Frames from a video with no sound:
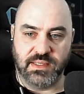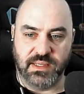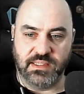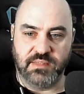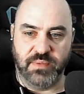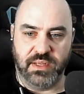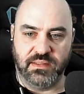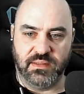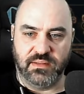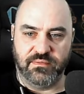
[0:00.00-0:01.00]

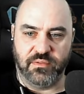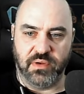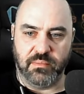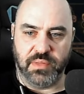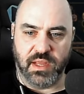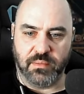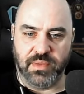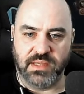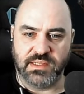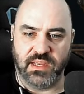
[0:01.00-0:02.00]
expected for a
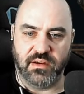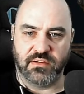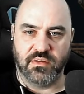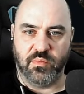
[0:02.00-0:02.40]
block-based character,